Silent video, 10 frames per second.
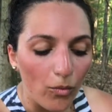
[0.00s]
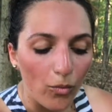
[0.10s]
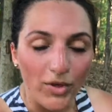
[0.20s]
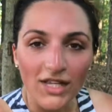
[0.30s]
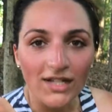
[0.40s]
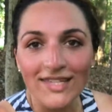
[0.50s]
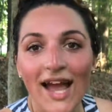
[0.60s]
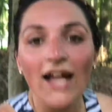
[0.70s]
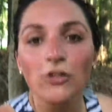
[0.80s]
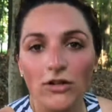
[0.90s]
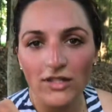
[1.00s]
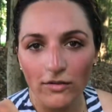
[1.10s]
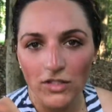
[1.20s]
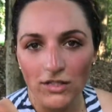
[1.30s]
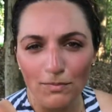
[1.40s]
we attach
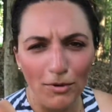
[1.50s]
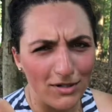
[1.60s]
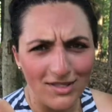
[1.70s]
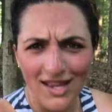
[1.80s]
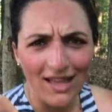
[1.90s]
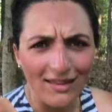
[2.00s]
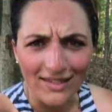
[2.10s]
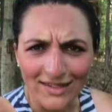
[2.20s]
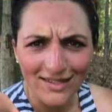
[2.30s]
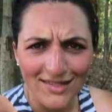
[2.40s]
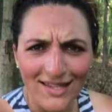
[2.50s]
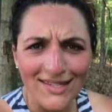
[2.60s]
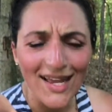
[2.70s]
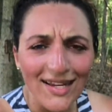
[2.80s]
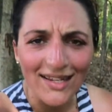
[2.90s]
ourselves to this personality, to this
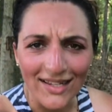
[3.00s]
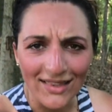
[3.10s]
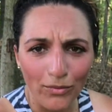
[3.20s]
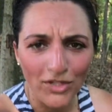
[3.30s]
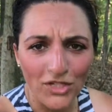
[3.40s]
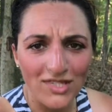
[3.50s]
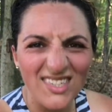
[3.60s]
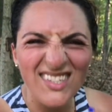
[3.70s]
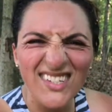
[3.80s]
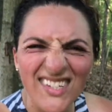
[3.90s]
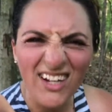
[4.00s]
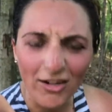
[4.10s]
identity, and then we just stick